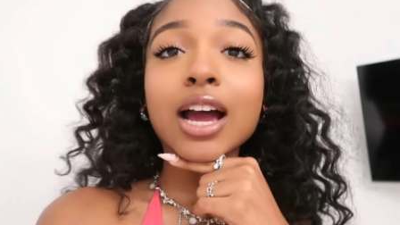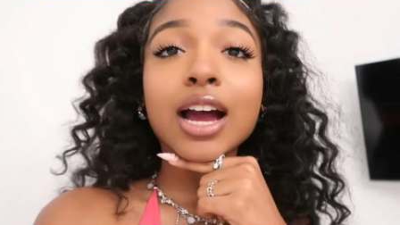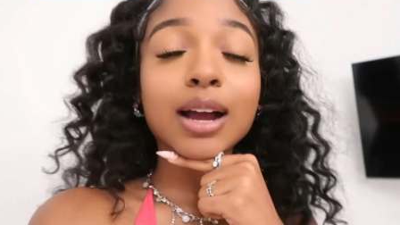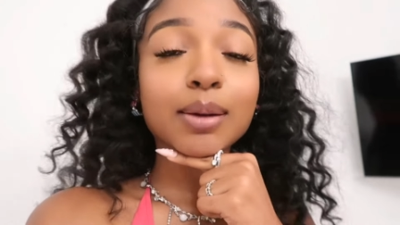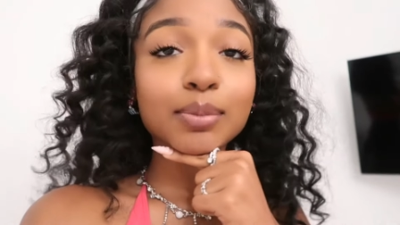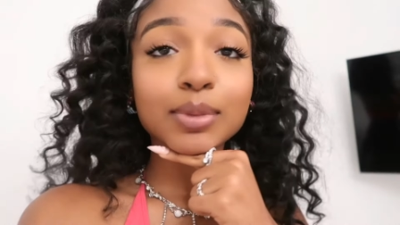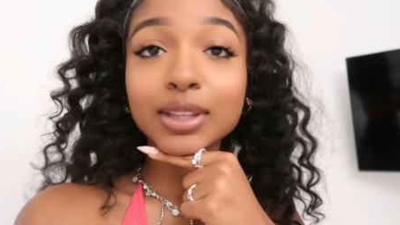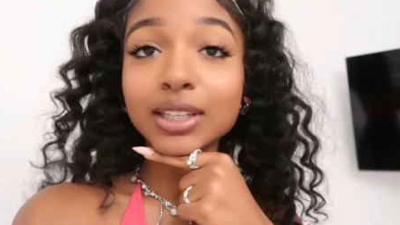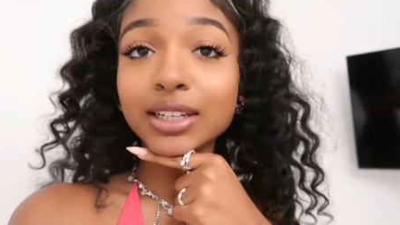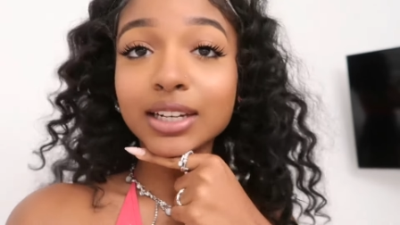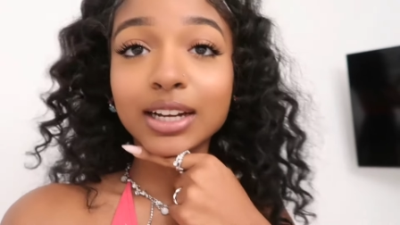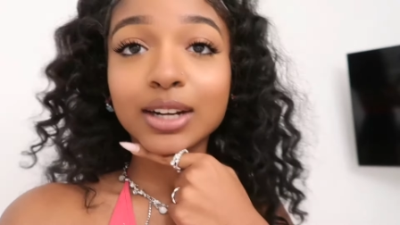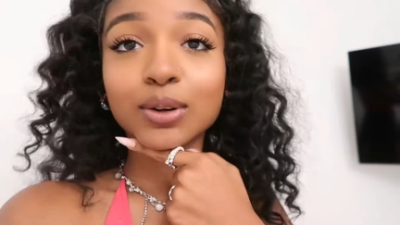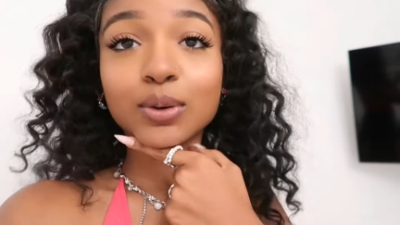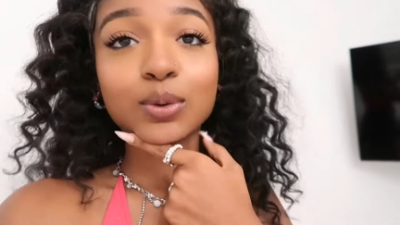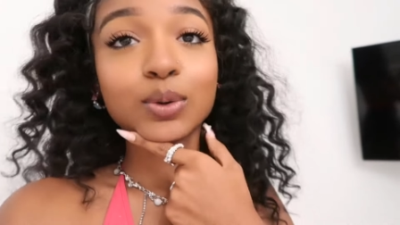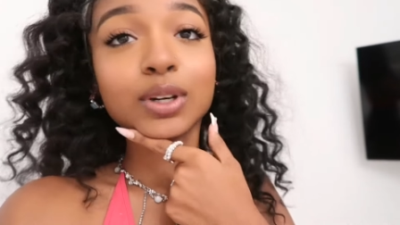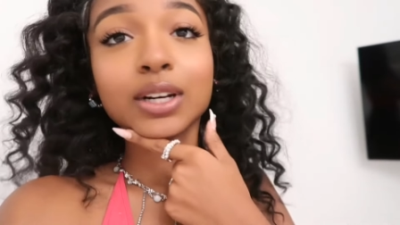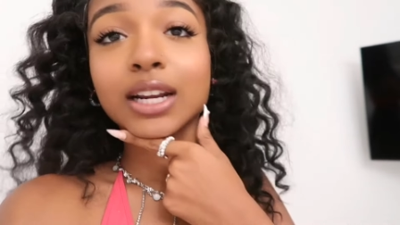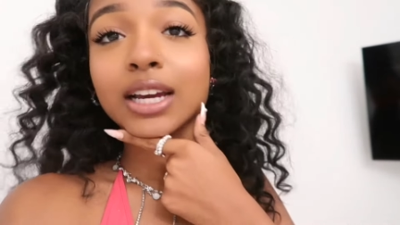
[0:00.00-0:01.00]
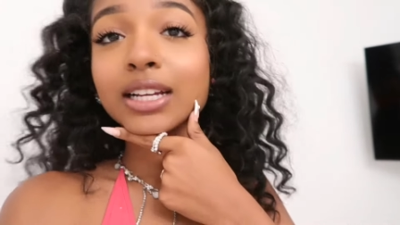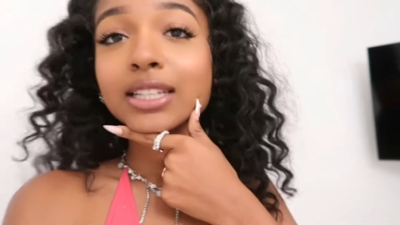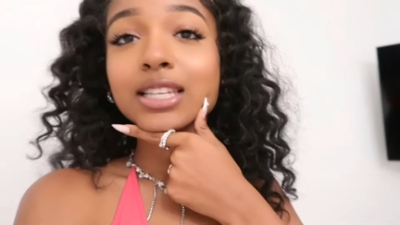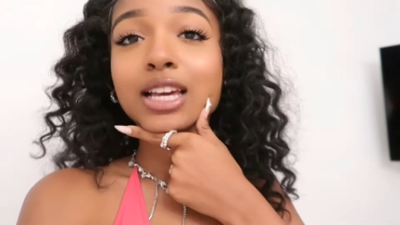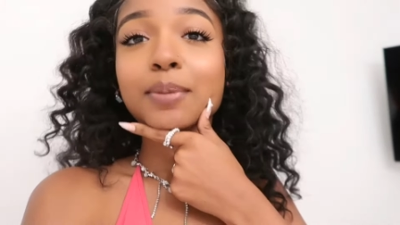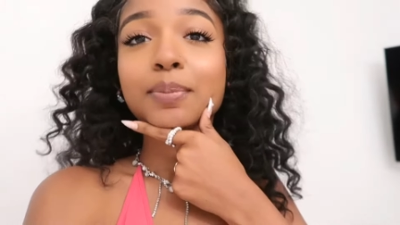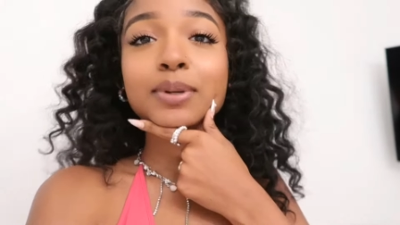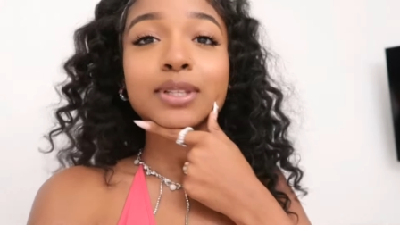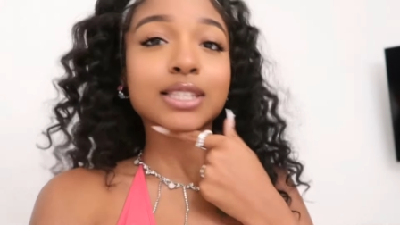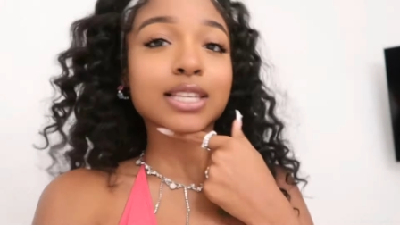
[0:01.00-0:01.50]
i'm really not on that
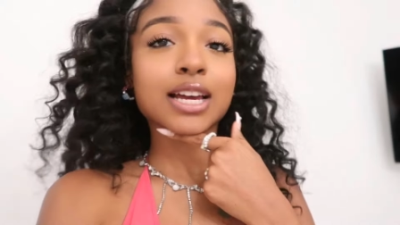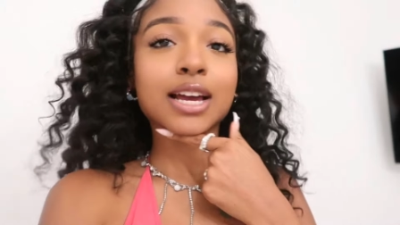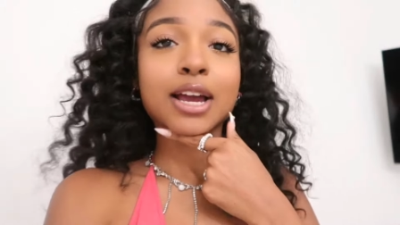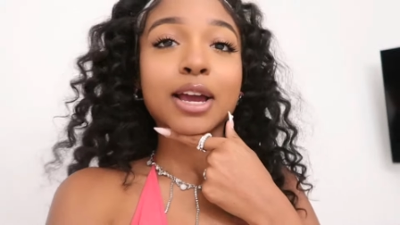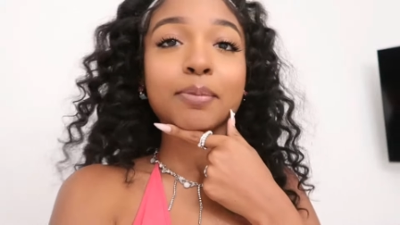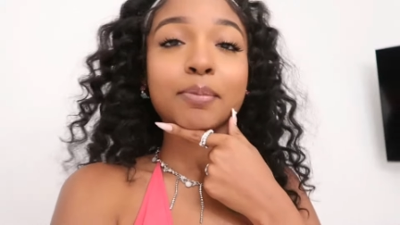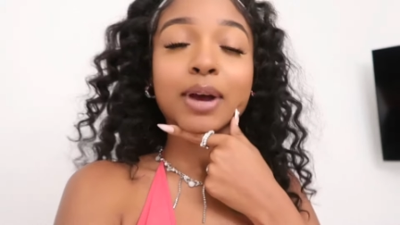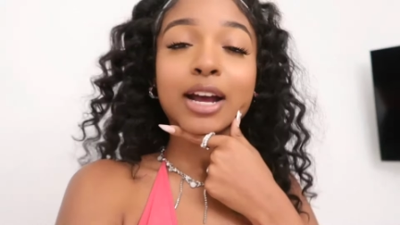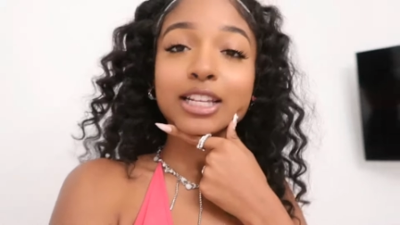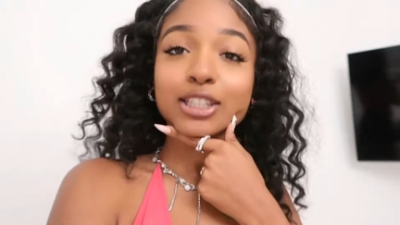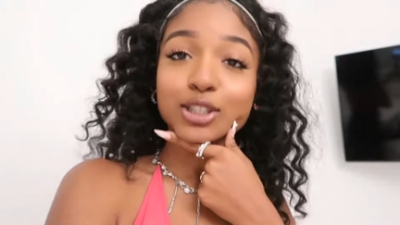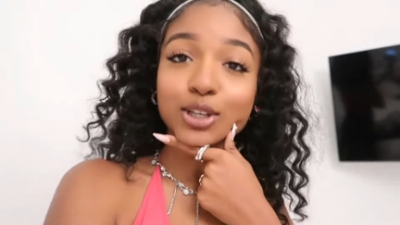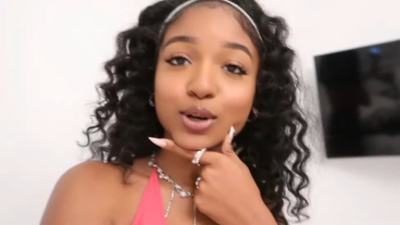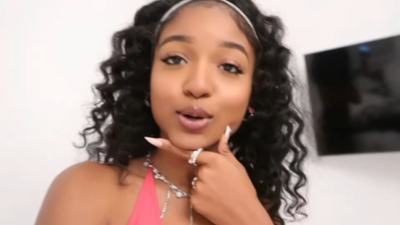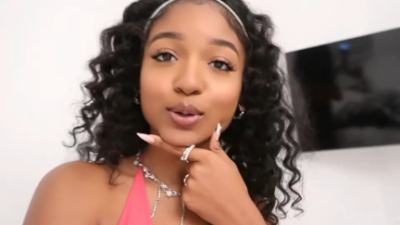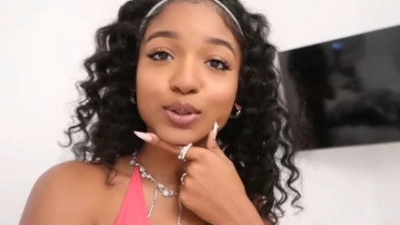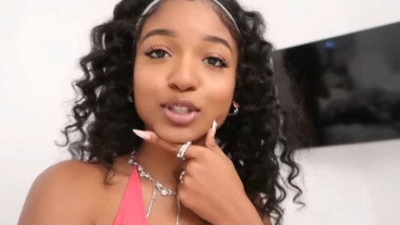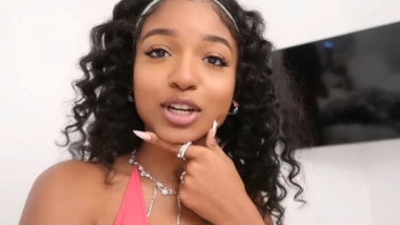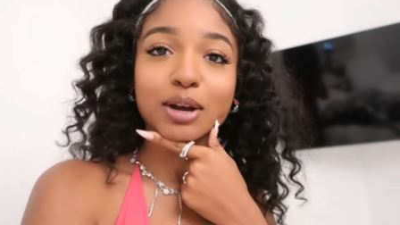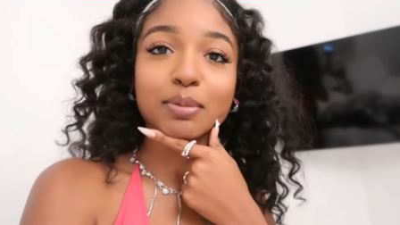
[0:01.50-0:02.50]
type of time i told